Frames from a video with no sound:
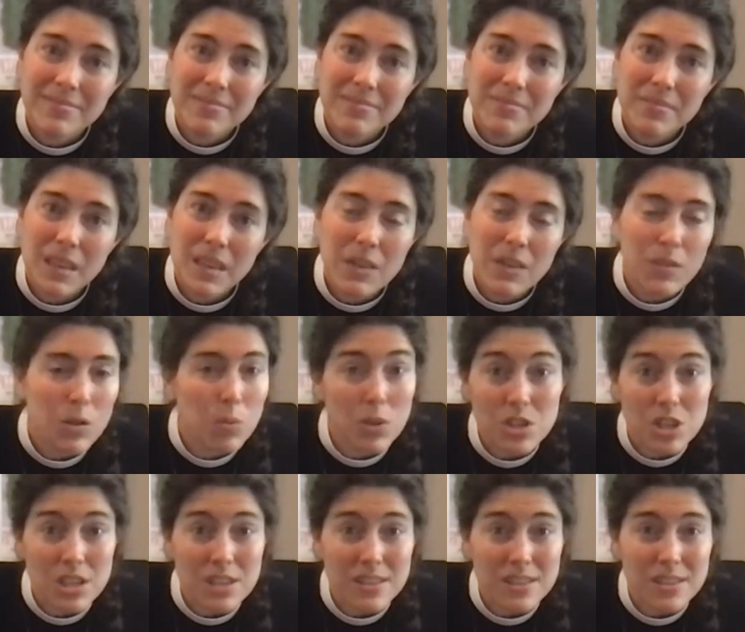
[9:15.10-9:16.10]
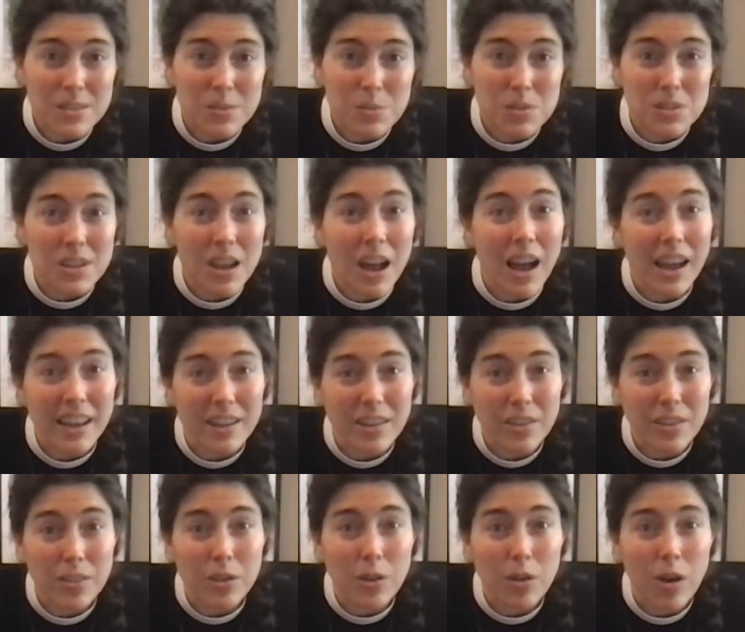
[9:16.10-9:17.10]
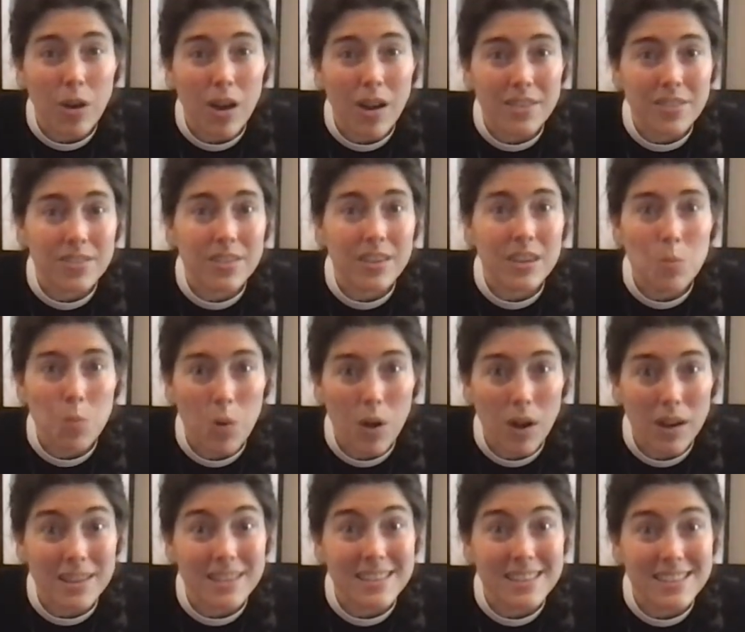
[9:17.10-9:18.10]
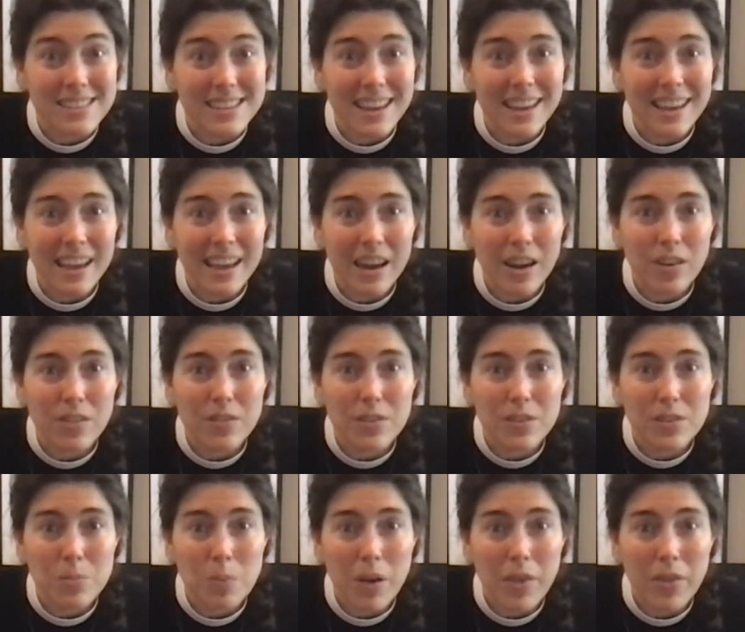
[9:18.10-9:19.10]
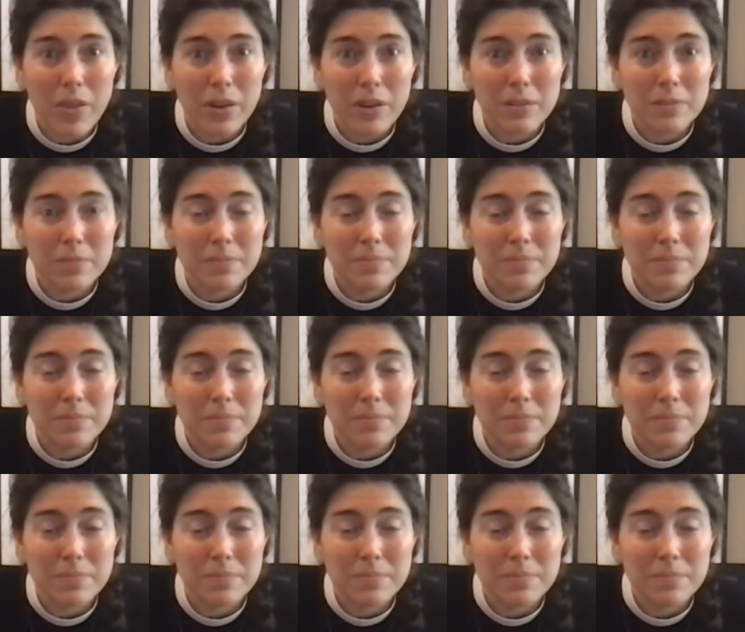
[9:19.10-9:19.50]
Even when Jesus was dying on the cross, he wanted to take care of his mother.